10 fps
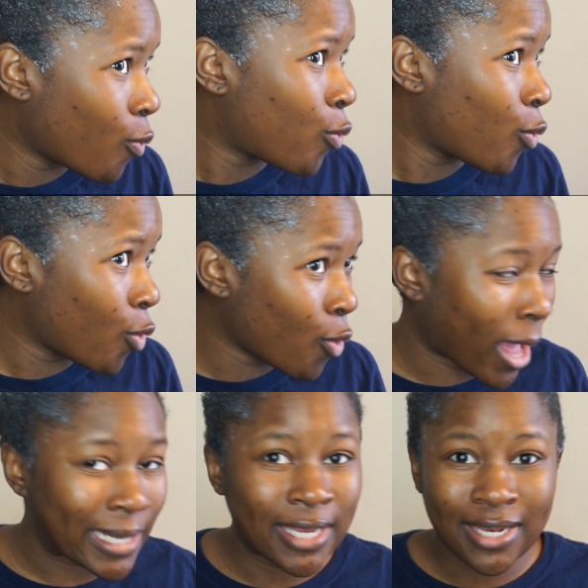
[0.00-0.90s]
Woo,
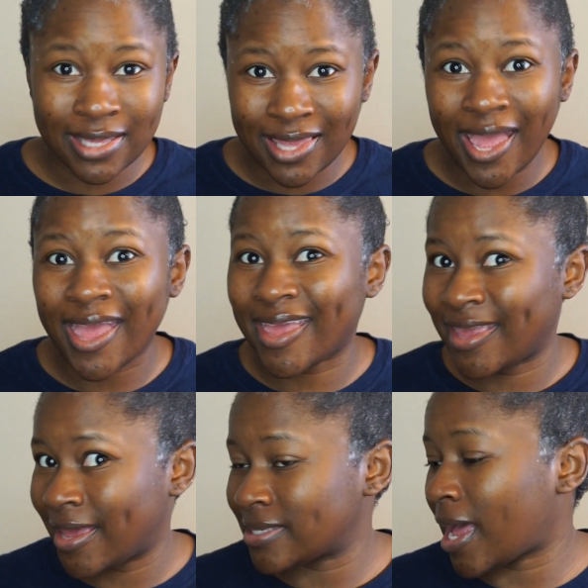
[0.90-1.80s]
I needed
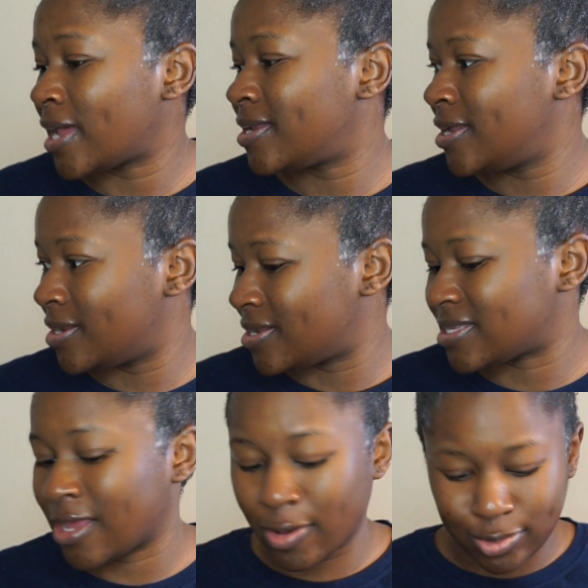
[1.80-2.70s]
that. Yes, I needed a
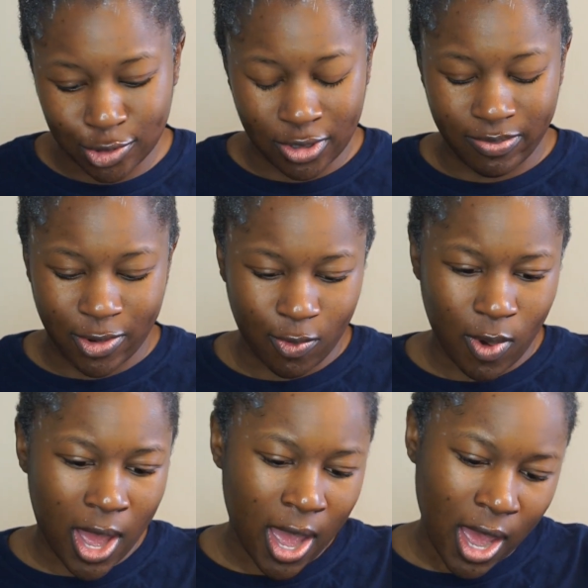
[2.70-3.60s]
scalp treatment.
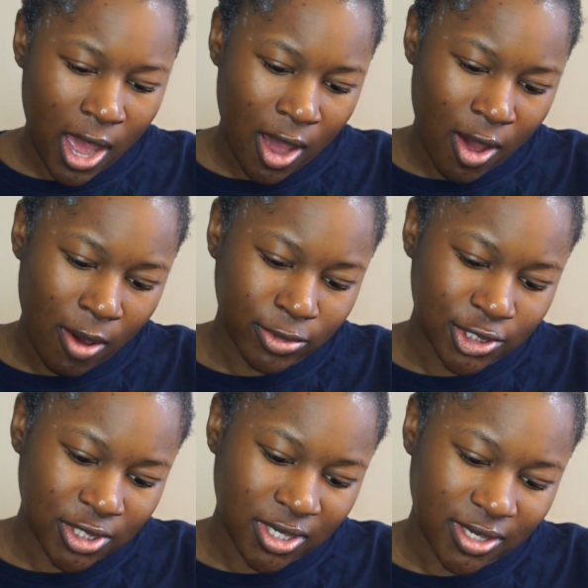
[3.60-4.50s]
Wow, I'm
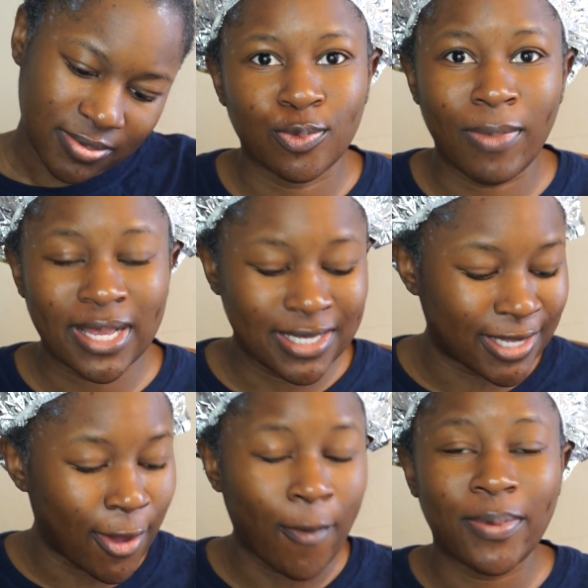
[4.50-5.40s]
shook. My
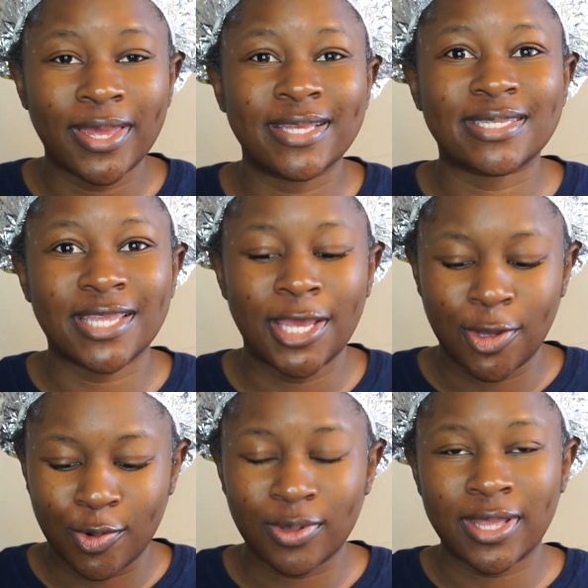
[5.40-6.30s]
scalp is
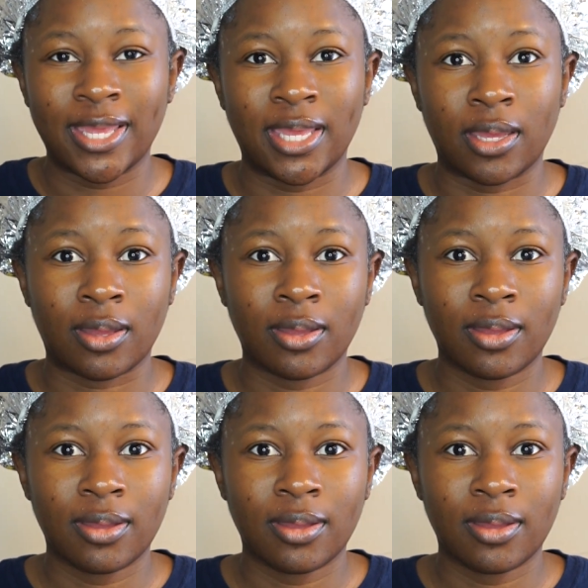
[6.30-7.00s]
tingling.